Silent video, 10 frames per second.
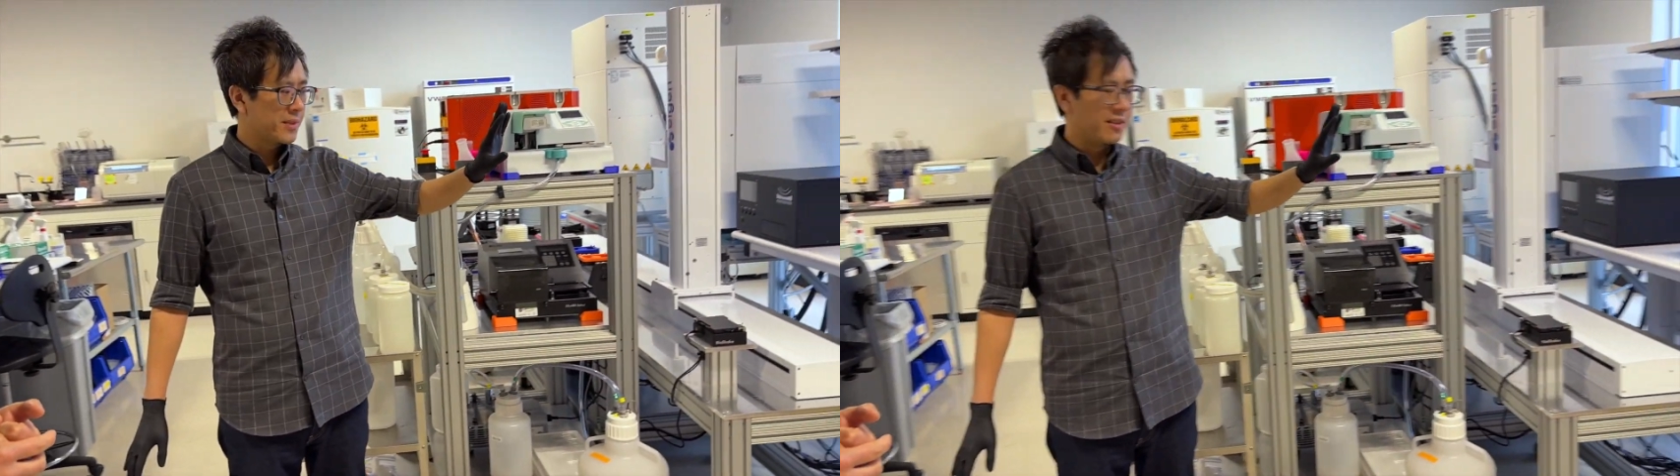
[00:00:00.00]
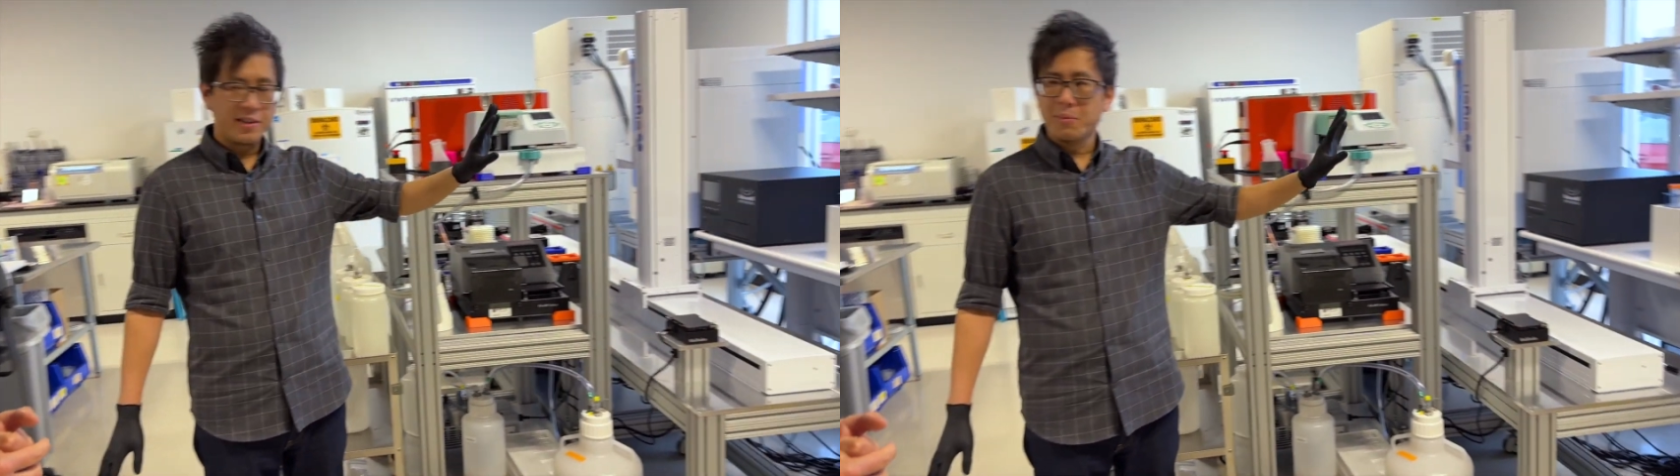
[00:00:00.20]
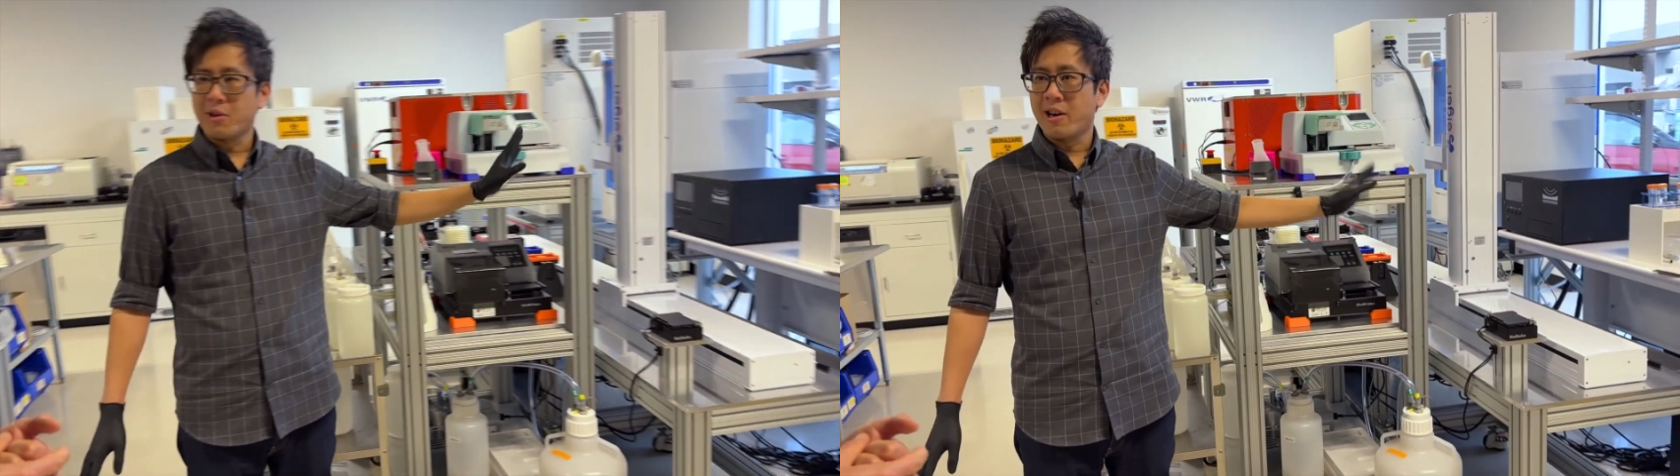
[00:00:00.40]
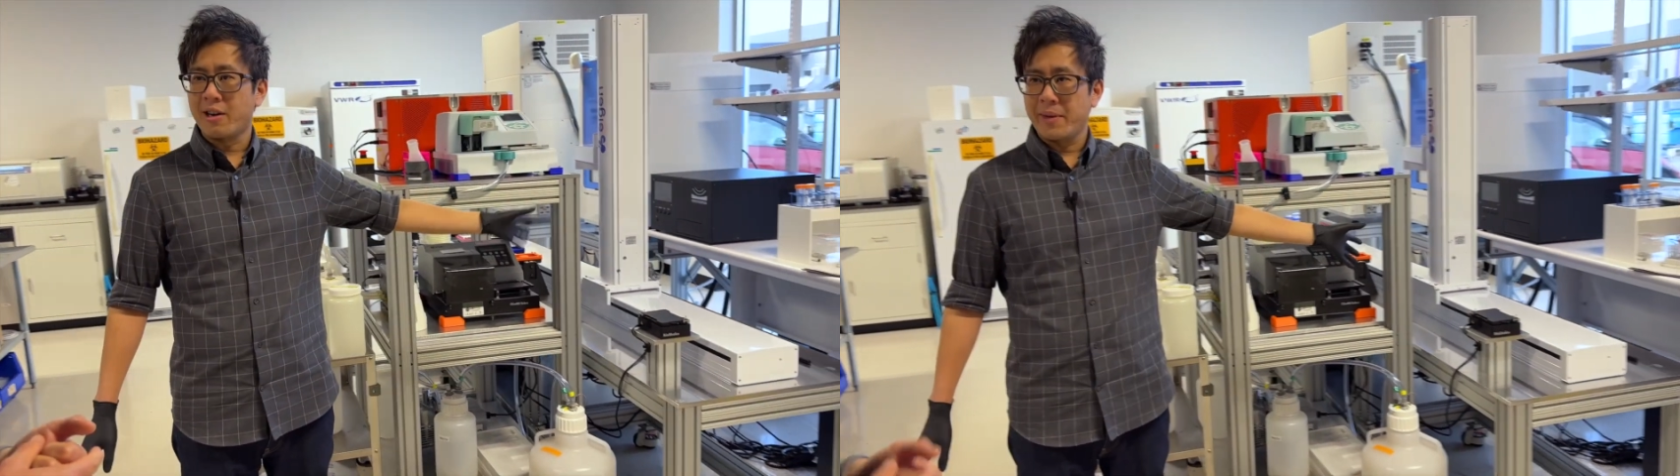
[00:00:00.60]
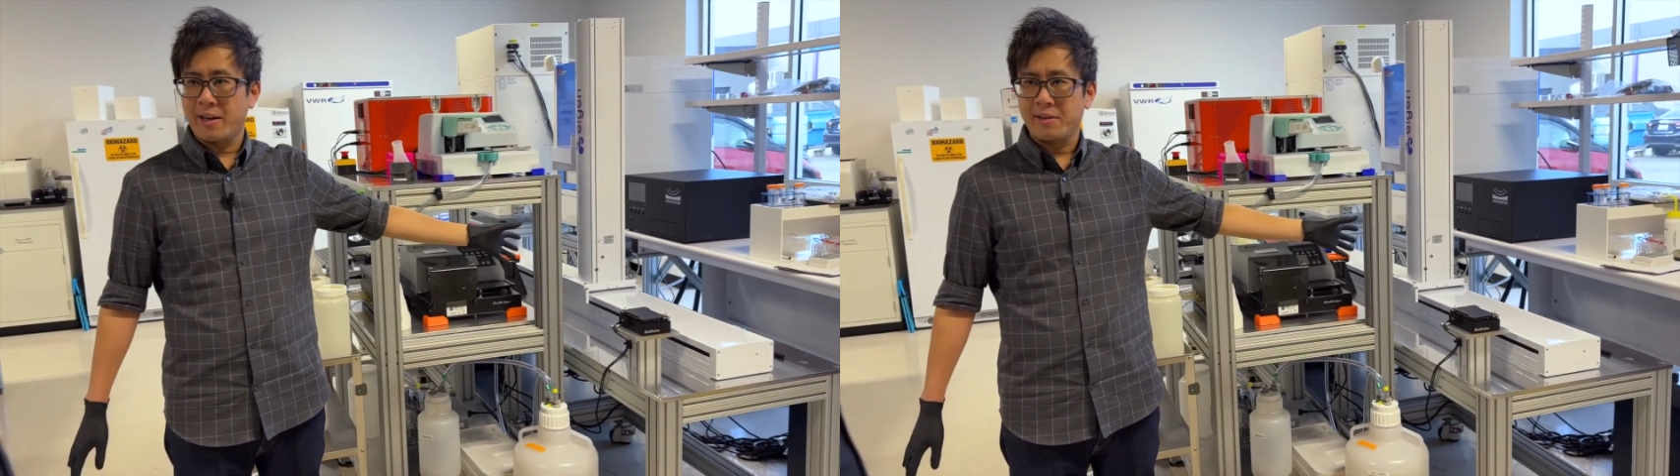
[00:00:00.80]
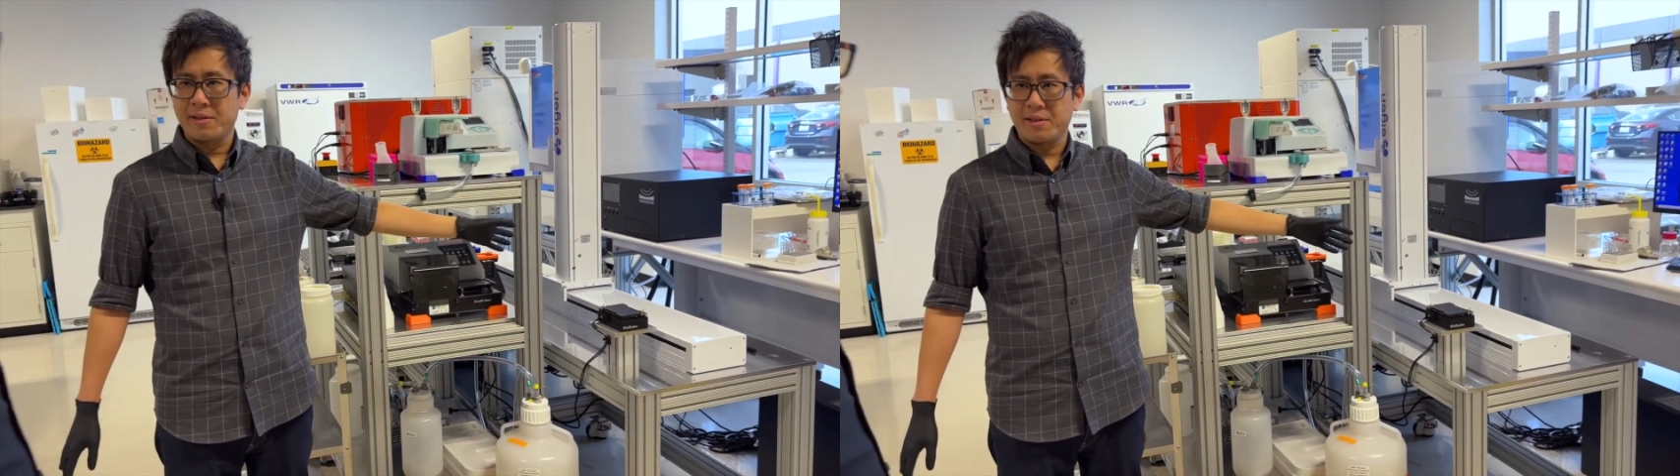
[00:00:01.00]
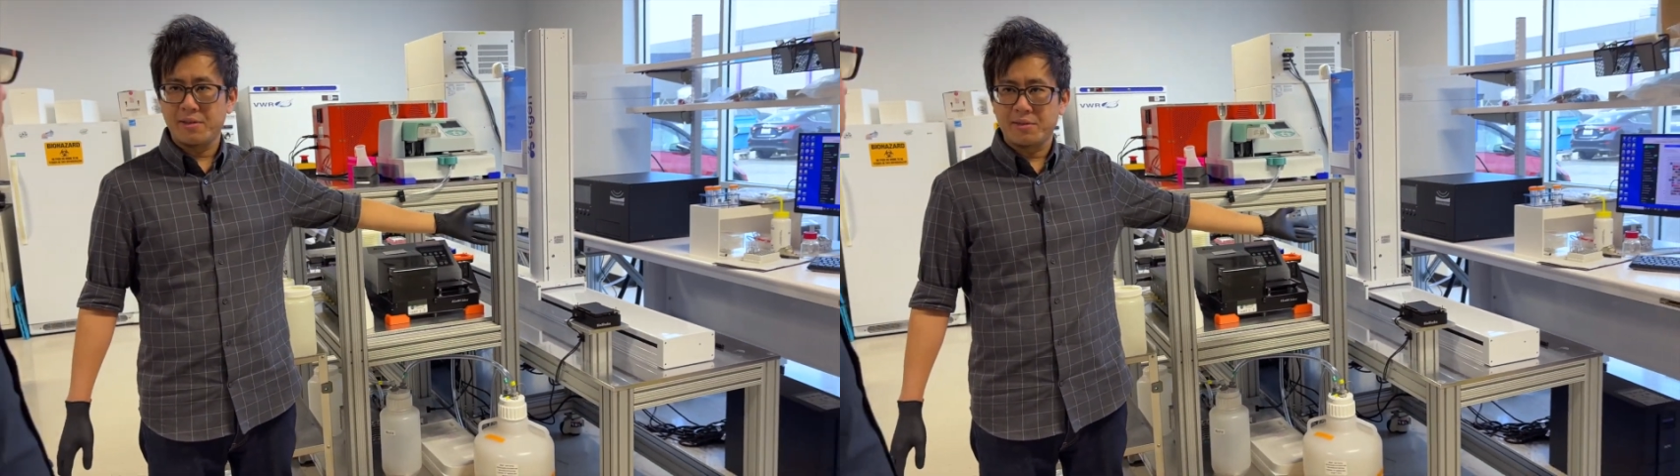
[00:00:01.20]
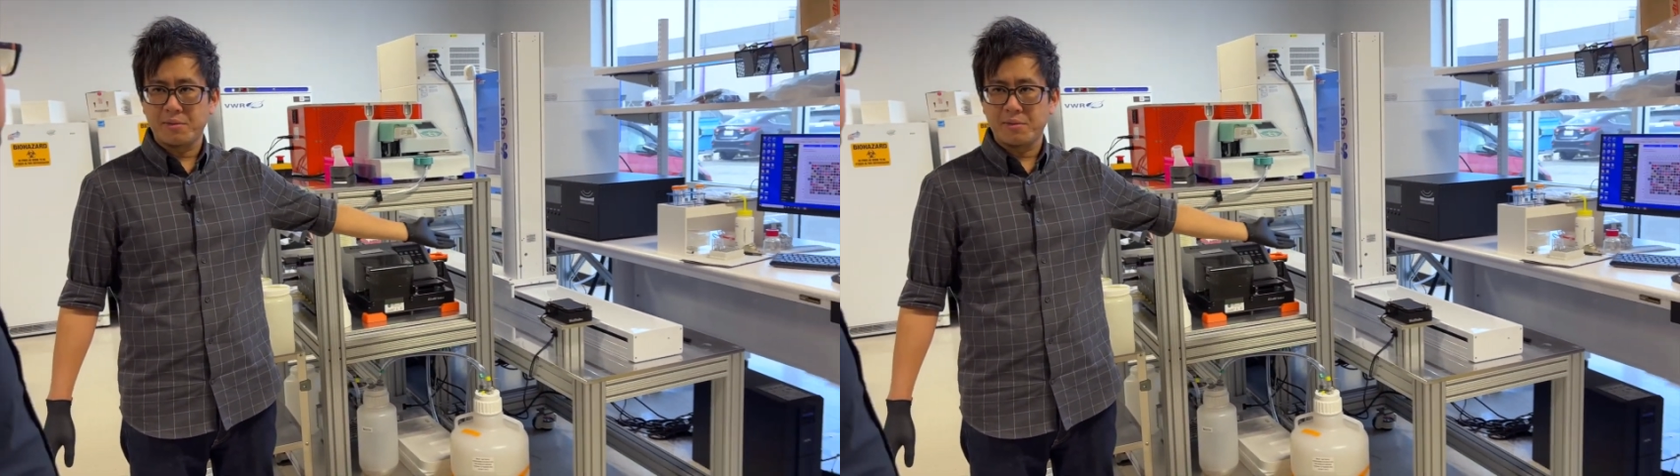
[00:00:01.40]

little more automated. So this